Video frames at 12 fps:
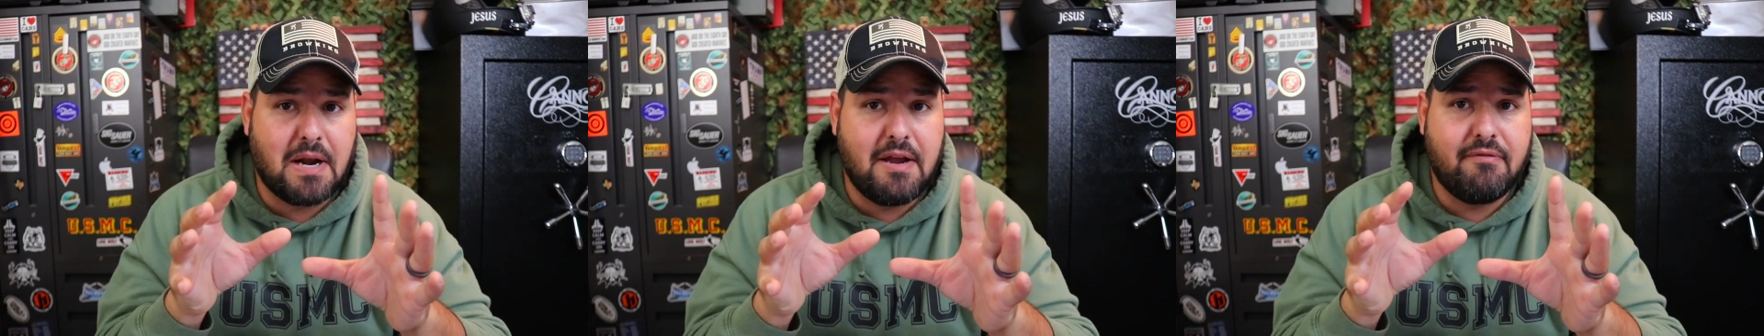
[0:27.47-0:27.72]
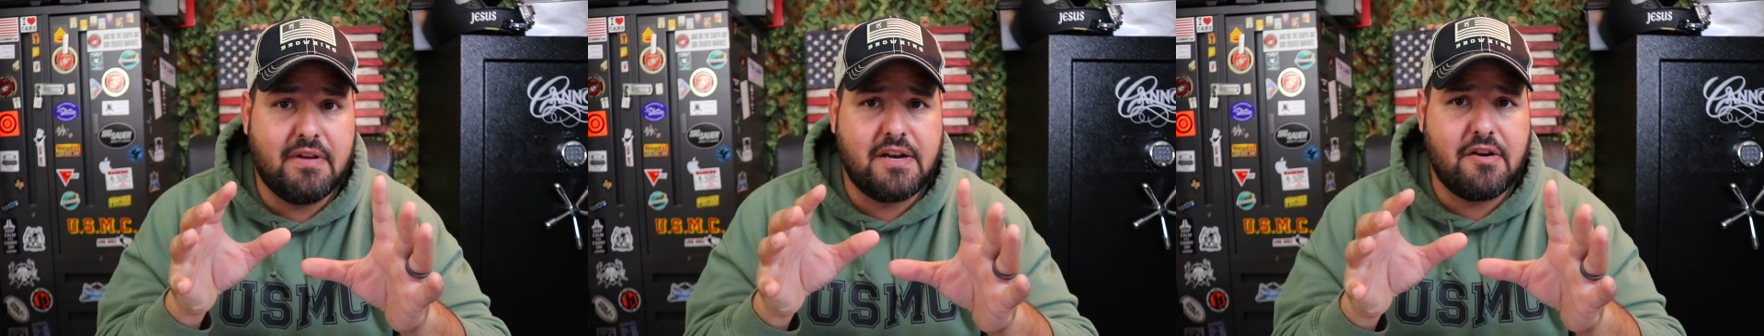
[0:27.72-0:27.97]
play
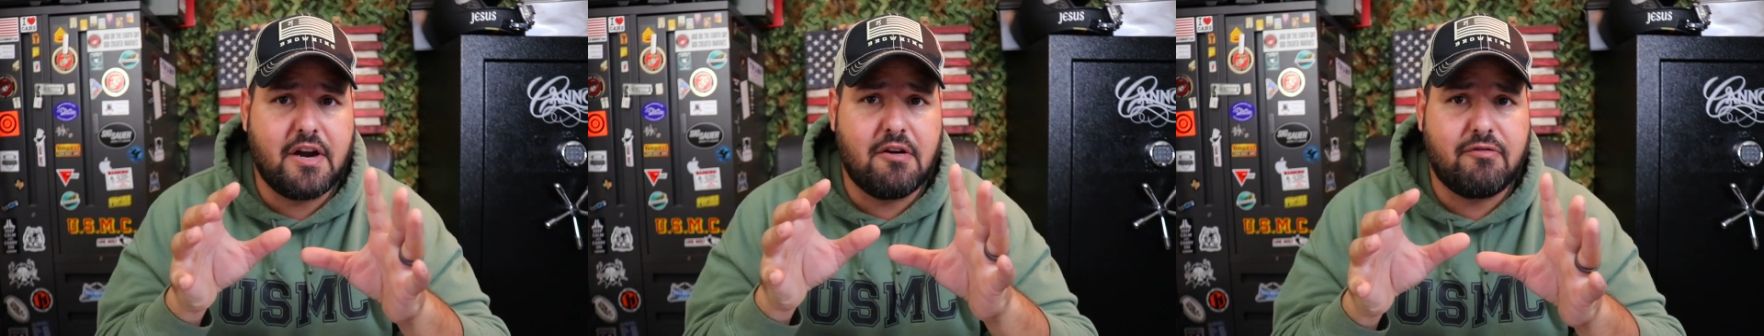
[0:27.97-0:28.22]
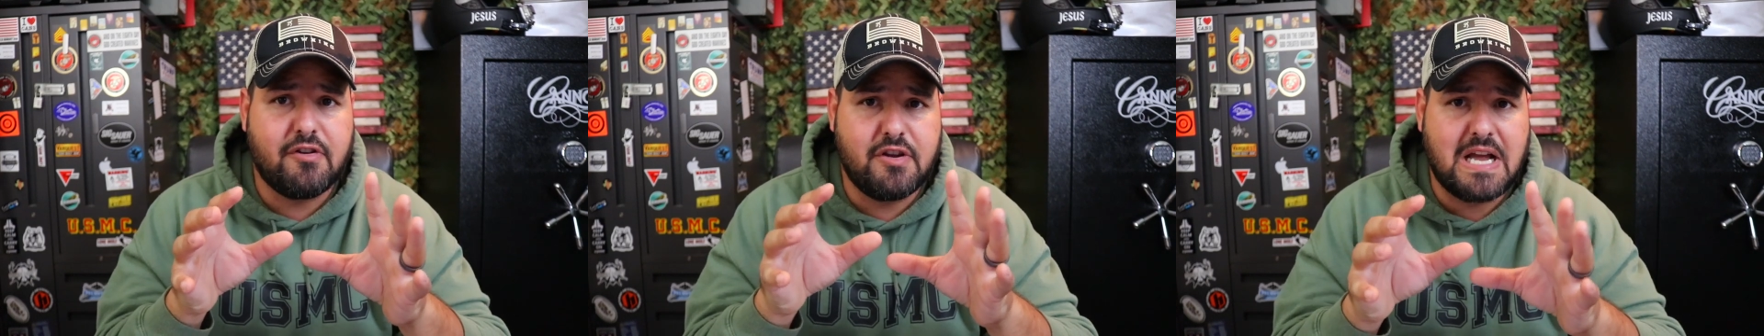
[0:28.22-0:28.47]
a video here
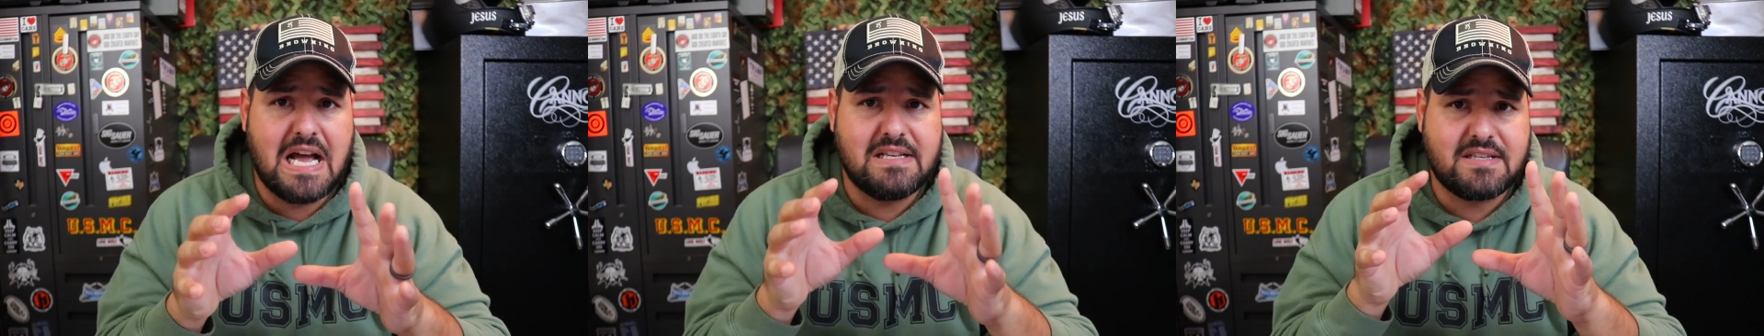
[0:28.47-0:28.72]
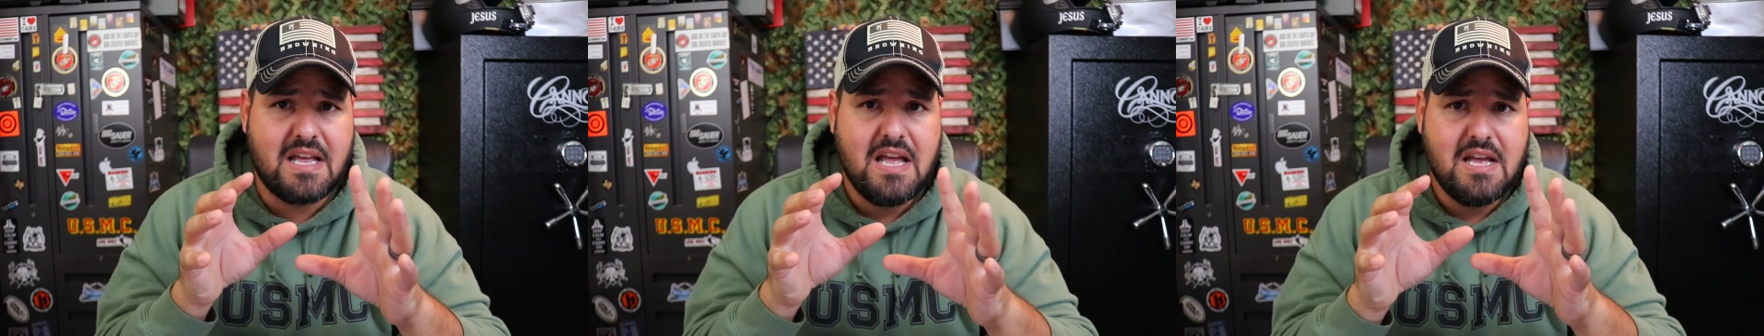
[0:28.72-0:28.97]
for you
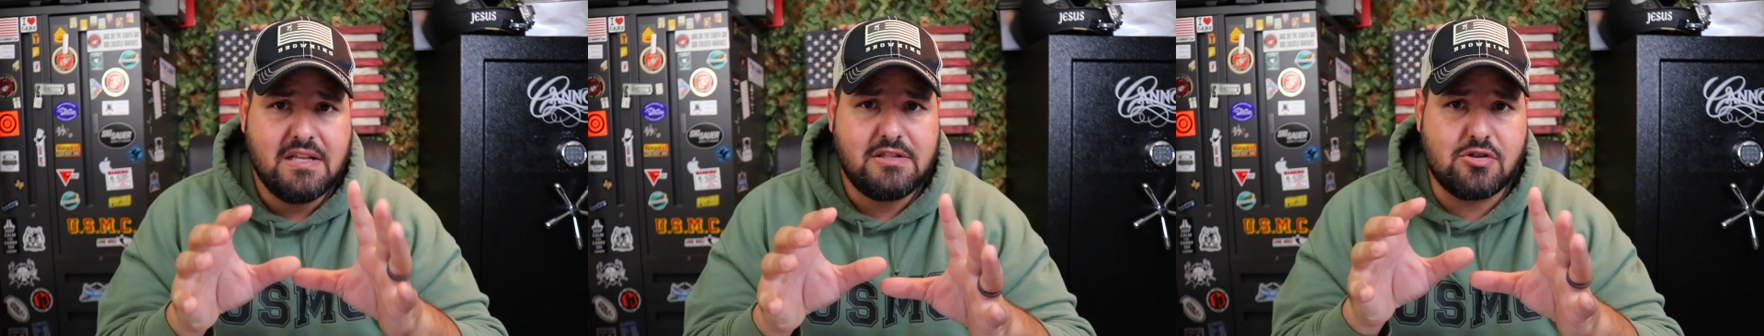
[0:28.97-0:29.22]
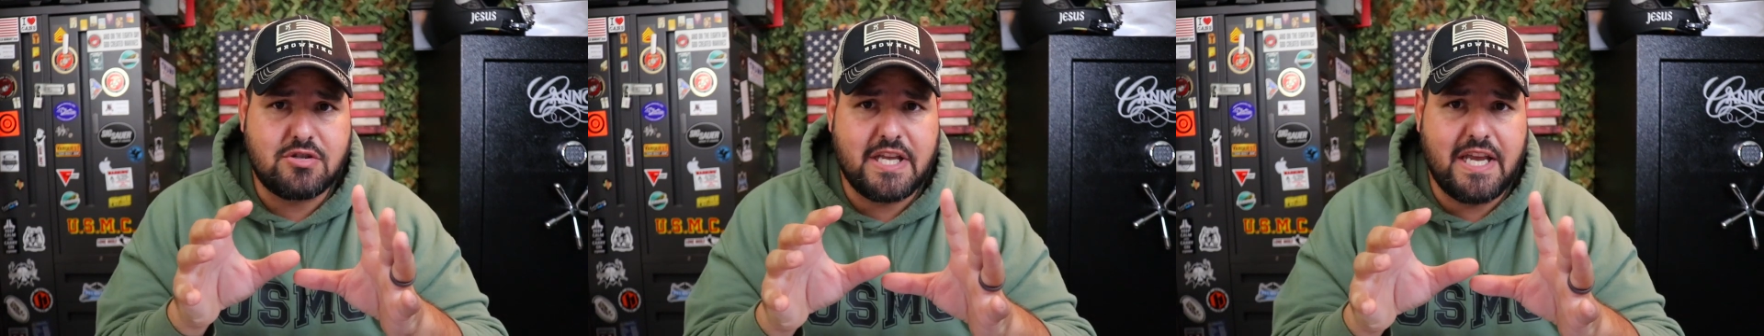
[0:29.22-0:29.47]
guys
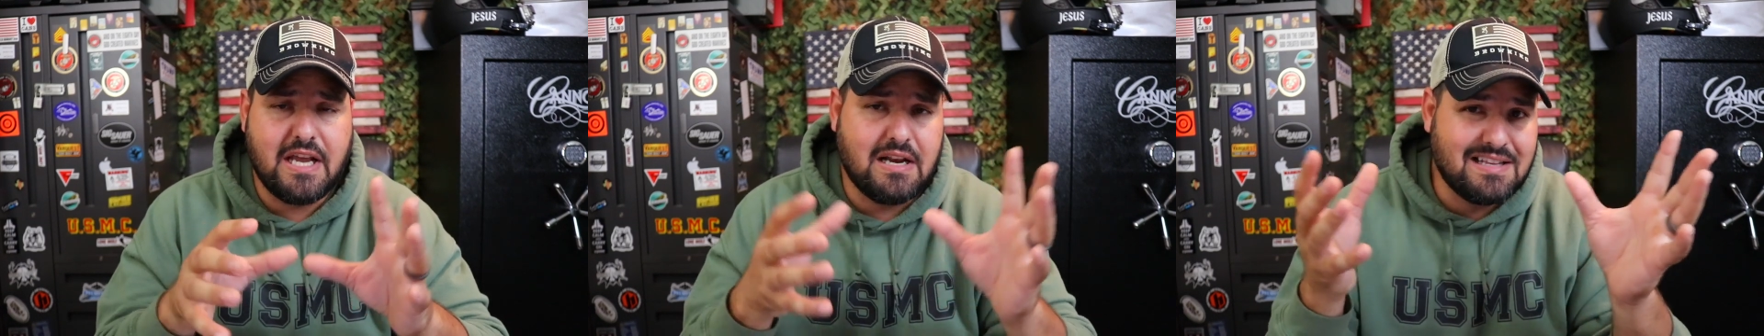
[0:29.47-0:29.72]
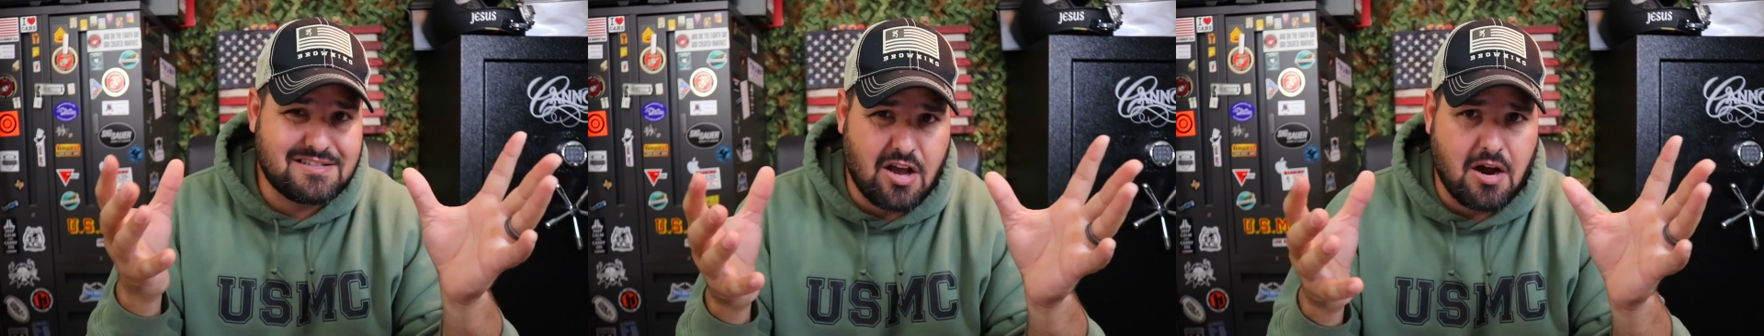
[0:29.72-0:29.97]
to see and
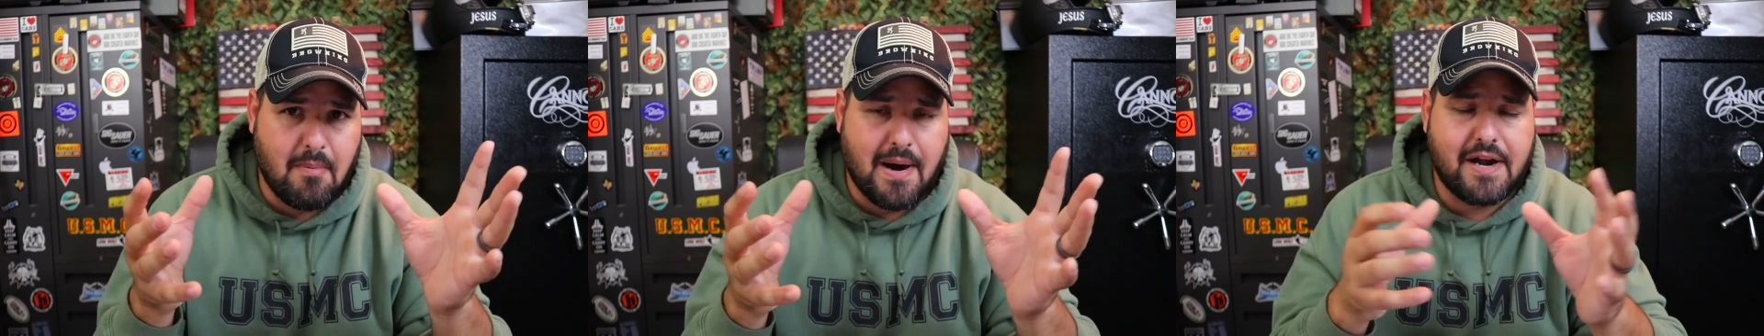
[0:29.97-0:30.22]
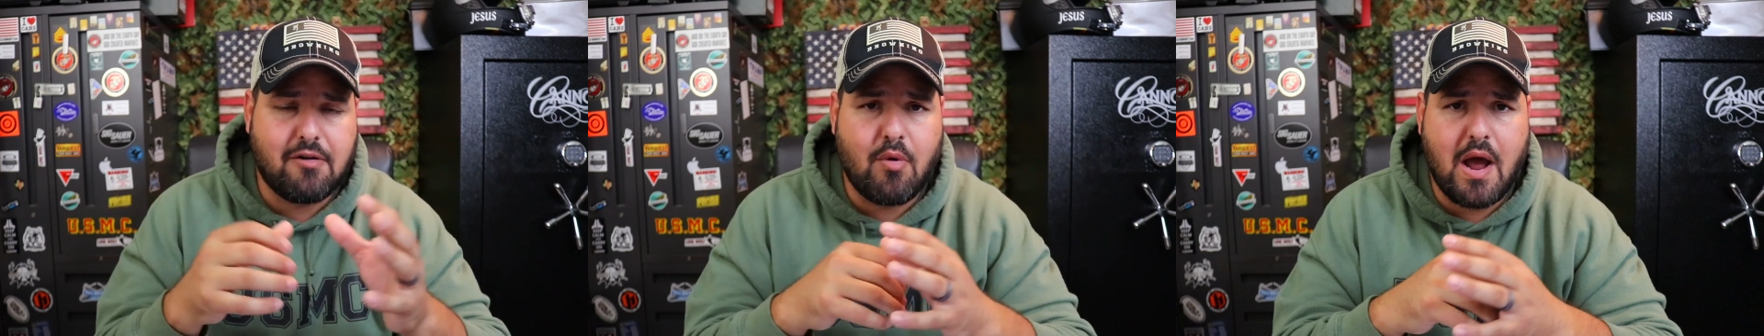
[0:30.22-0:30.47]
let's talk
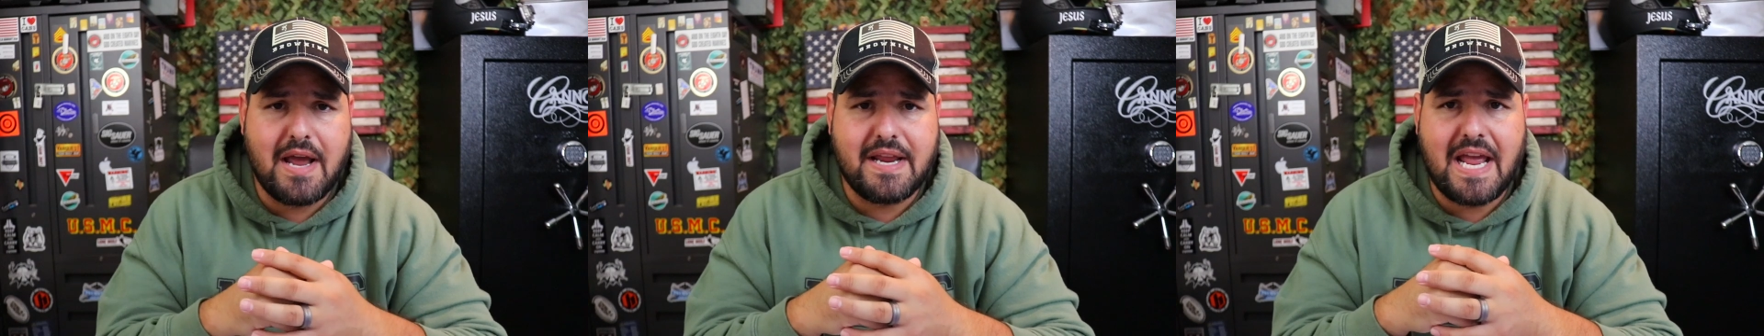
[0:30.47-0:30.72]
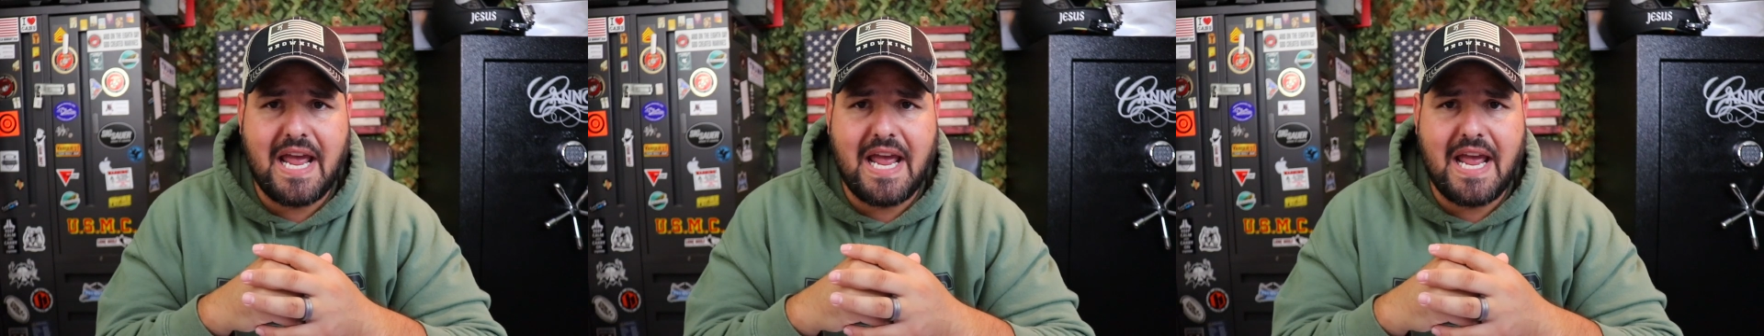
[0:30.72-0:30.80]
about it, right?